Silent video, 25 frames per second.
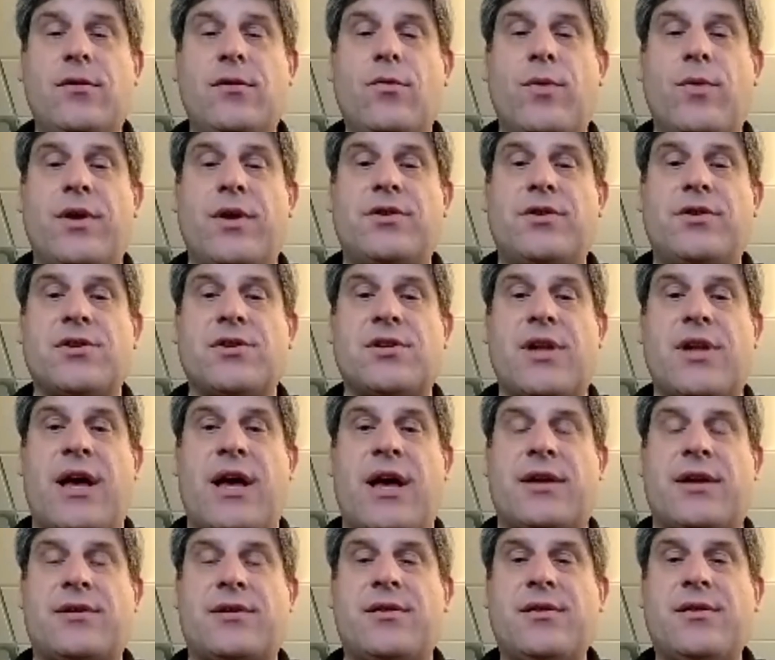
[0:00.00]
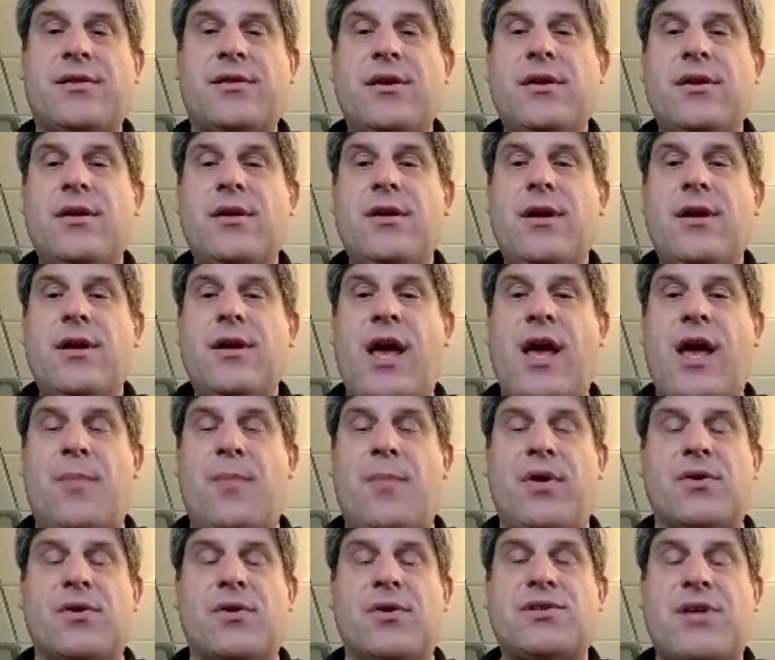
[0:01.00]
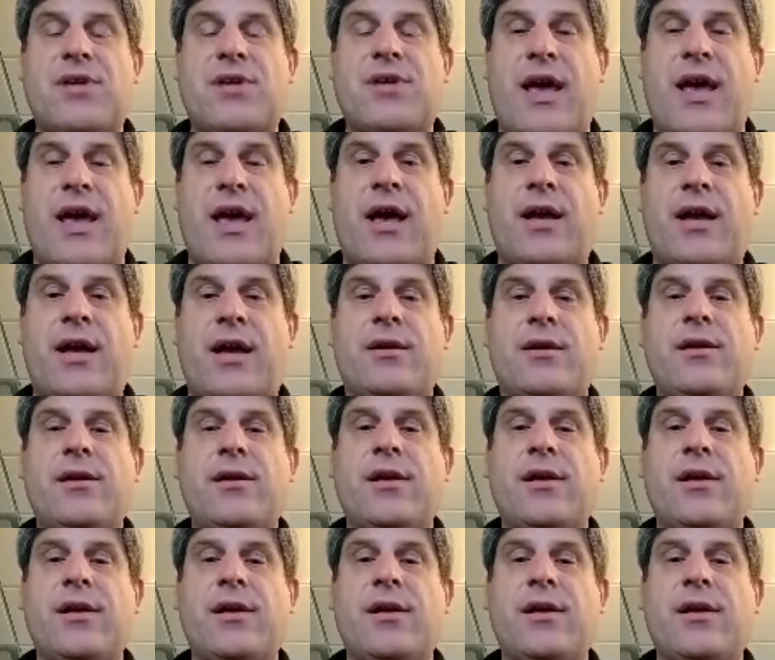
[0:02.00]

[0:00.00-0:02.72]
which is not happy or sad.